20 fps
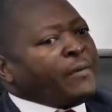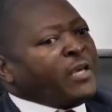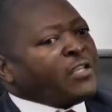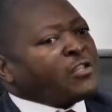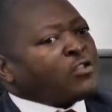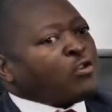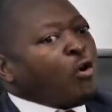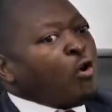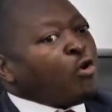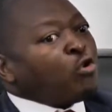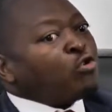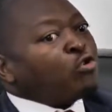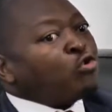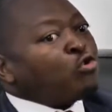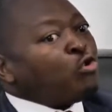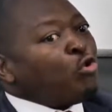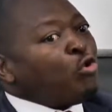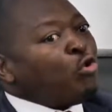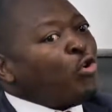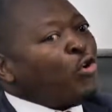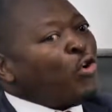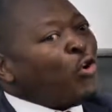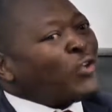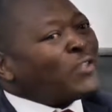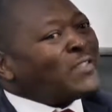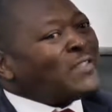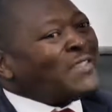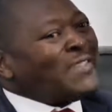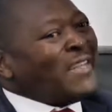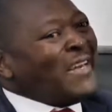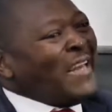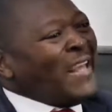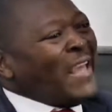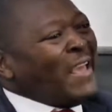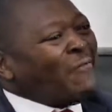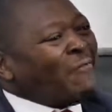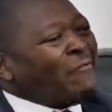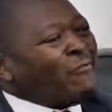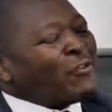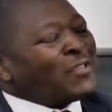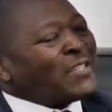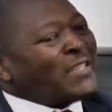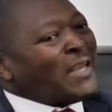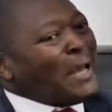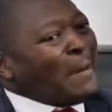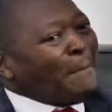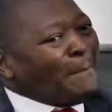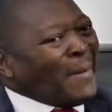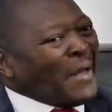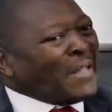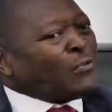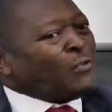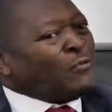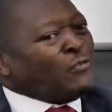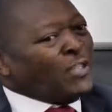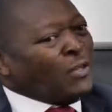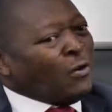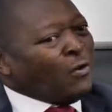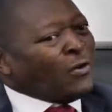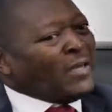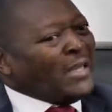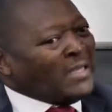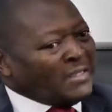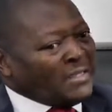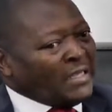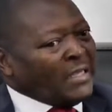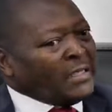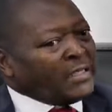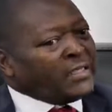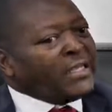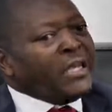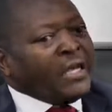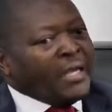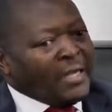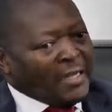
is also not really enforcing that part of the law that says